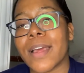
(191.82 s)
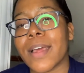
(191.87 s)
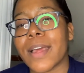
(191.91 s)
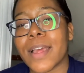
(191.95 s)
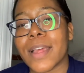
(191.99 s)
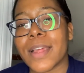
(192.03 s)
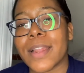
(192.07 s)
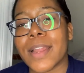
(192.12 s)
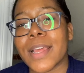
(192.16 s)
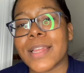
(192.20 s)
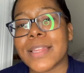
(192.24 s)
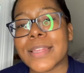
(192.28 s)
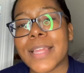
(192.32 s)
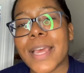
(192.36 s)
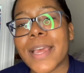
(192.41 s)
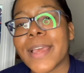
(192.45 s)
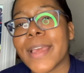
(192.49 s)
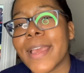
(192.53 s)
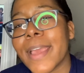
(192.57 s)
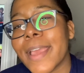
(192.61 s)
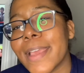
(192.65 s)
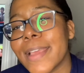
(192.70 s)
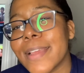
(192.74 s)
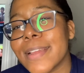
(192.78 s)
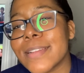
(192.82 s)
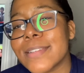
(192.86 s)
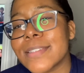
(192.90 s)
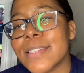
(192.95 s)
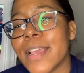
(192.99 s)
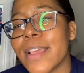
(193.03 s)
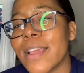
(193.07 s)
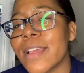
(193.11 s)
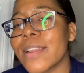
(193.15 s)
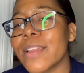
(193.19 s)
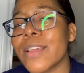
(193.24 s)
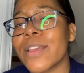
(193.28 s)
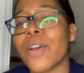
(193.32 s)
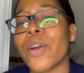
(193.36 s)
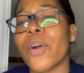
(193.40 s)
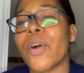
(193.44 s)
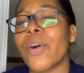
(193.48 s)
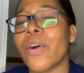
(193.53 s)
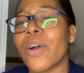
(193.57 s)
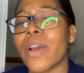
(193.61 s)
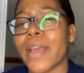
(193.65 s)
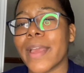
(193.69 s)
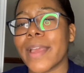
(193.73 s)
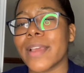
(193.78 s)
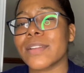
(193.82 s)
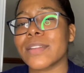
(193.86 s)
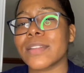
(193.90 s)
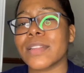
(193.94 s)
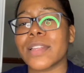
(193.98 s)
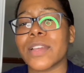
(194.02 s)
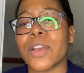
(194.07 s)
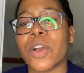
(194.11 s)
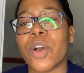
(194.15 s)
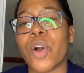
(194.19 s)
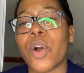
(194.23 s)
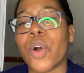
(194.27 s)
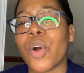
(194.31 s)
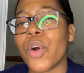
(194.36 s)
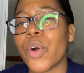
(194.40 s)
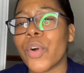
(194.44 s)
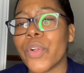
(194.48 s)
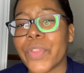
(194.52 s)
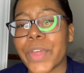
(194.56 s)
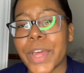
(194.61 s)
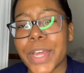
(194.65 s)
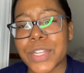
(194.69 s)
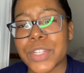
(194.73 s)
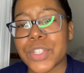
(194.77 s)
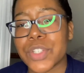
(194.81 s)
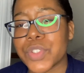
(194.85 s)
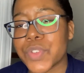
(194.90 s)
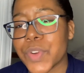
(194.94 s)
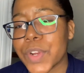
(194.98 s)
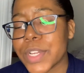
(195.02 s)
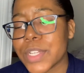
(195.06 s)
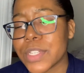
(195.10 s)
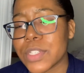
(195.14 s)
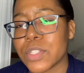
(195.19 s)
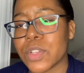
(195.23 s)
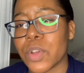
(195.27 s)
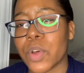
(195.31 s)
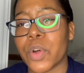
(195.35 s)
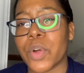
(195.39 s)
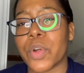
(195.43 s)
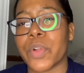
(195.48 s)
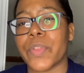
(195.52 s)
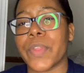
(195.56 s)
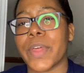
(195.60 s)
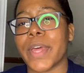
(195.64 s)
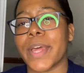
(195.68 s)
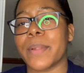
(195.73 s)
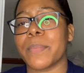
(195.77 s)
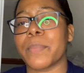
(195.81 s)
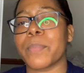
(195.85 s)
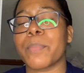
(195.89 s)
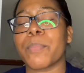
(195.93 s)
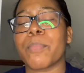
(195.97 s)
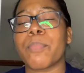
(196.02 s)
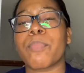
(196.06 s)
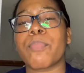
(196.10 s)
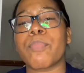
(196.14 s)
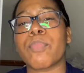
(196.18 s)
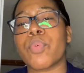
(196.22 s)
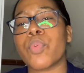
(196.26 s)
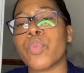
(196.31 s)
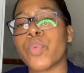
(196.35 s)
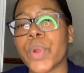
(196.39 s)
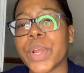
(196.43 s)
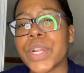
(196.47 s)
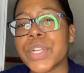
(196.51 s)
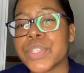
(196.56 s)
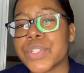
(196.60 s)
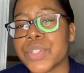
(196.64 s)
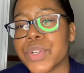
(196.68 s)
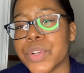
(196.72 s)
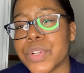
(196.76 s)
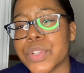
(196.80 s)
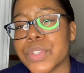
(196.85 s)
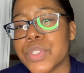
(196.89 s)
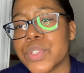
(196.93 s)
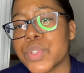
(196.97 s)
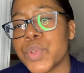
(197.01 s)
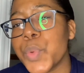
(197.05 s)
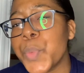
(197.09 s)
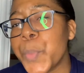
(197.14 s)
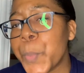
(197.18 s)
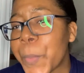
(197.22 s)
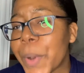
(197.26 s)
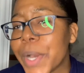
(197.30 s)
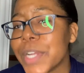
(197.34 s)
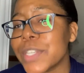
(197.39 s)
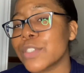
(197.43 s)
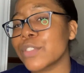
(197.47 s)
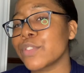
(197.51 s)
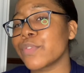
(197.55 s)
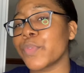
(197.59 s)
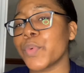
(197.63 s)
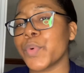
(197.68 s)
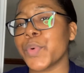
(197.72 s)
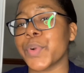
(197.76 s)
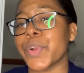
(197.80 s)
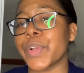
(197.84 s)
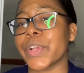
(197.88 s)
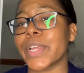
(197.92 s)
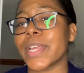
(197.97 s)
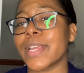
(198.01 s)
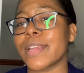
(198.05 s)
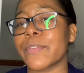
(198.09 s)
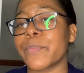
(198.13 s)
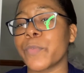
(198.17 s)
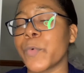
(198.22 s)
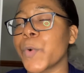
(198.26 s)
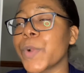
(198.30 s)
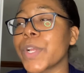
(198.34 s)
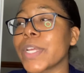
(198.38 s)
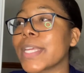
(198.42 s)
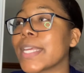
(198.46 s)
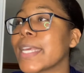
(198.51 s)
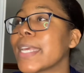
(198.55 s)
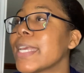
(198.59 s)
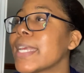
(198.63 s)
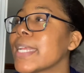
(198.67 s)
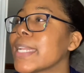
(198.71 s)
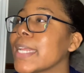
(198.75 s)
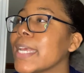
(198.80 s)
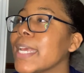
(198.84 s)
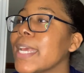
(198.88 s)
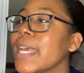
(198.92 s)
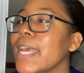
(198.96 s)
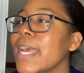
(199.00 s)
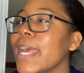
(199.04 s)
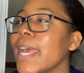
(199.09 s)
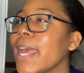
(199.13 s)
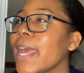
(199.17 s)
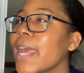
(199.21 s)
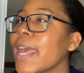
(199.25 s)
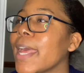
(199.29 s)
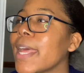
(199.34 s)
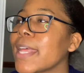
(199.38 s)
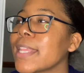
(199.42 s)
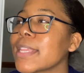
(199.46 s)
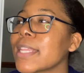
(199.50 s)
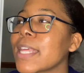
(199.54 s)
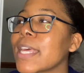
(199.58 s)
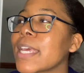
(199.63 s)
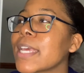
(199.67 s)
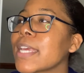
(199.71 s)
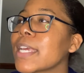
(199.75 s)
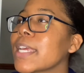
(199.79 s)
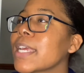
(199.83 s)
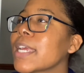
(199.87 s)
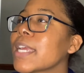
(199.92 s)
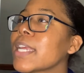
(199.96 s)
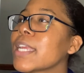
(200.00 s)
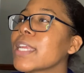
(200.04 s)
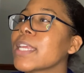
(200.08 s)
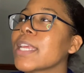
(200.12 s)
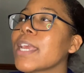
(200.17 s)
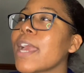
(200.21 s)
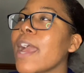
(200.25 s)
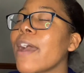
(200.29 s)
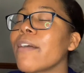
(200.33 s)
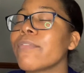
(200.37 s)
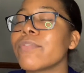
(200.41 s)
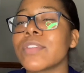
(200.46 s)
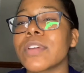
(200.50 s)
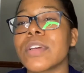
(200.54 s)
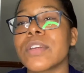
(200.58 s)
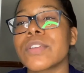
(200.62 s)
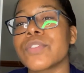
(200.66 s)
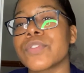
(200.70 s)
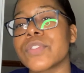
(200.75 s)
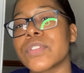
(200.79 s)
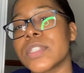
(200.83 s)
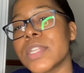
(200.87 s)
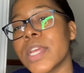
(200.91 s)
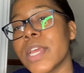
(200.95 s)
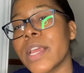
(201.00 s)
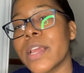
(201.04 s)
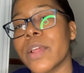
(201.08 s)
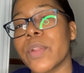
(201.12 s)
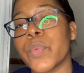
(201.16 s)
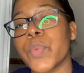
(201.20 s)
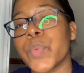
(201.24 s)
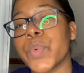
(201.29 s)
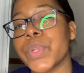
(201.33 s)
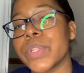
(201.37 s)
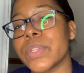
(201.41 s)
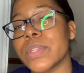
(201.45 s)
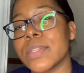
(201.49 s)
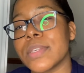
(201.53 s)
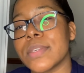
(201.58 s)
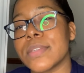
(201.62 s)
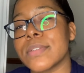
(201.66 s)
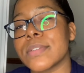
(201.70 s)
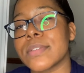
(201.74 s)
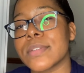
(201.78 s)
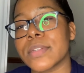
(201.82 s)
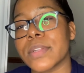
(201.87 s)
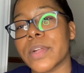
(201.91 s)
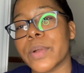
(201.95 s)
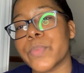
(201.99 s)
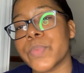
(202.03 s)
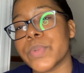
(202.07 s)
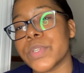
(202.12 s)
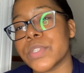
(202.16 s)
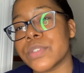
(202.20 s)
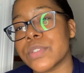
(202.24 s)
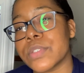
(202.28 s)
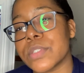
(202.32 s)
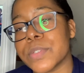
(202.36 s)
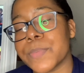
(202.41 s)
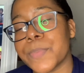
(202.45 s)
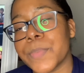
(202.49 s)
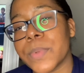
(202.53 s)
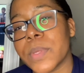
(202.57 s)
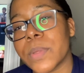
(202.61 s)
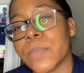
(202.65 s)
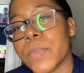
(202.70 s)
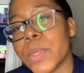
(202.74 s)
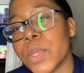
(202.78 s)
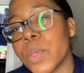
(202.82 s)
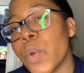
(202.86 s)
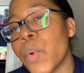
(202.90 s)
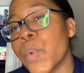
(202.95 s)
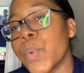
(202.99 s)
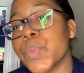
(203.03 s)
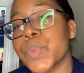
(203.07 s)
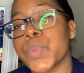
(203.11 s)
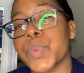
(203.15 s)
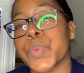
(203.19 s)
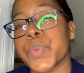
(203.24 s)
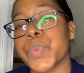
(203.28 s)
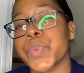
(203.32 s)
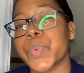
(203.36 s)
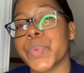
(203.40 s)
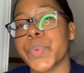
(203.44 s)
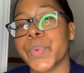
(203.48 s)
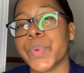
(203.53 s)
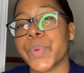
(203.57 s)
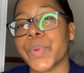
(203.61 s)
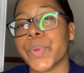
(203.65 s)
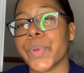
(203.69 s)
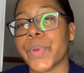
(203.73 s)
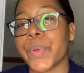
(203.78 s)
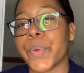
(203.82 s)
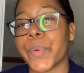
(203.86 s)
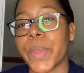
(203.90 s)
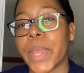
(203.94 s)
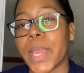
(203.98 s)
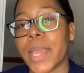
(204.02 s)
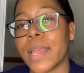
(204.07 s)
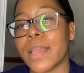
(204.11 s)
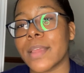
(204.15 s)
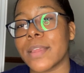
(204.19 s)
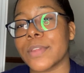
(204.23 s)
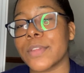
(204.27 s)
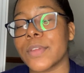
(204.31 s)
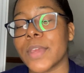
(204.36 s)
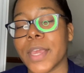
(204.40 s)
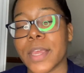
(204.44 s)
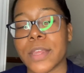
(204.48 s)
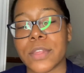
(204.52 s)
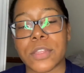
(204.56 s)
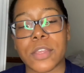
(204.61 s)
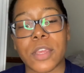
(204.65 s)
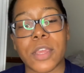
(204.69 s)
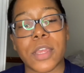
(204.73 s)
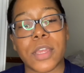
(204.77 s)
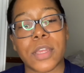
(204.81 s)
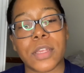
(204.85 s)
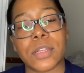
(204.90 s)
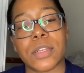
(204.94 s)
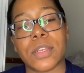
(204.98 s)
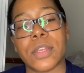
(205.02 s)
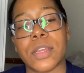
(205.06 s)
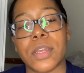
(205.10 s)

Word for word: and at that age handling handling all that stress, all that pressure is too much for for a kid. And like you have to understand what these celebrities just be, be going through. Okay? You can't you can't